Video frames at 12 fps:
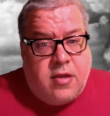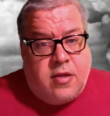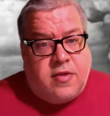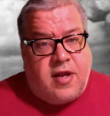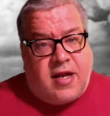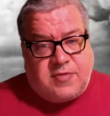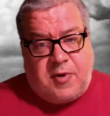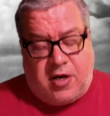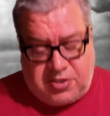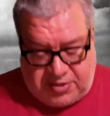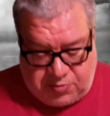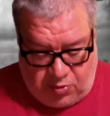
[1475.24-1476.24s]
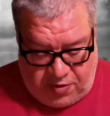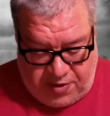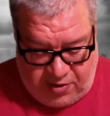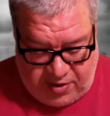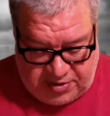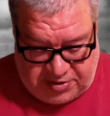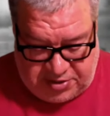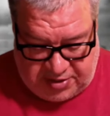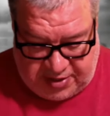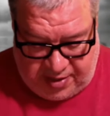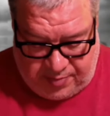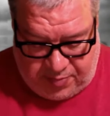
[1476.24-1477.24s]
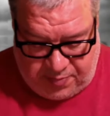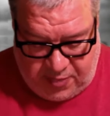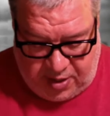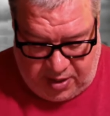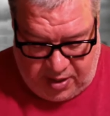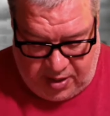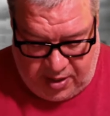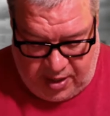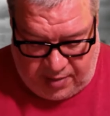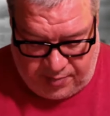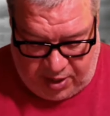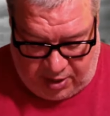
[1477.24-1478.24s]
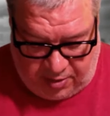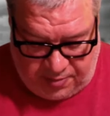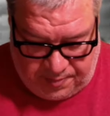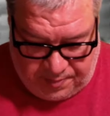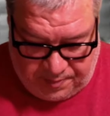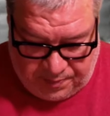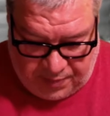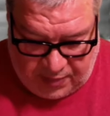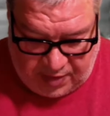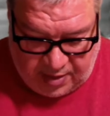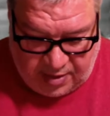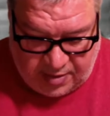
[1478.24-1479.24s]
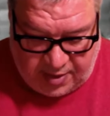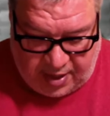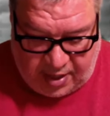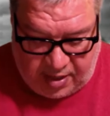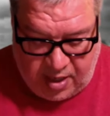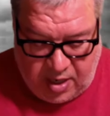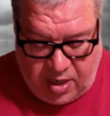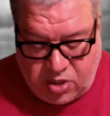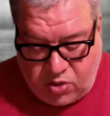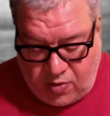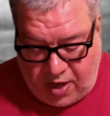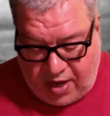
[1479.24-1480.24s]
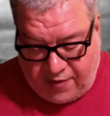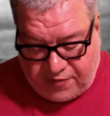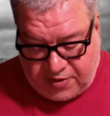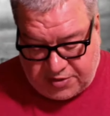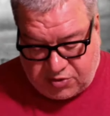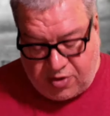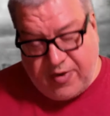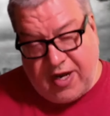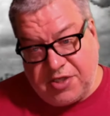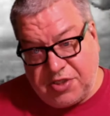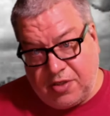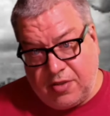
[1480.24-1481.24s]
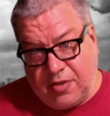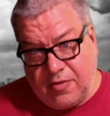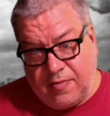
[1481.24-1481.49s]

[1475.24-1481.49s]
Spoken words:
The next part of just war theory is jus ad bellum, that you have discrimination.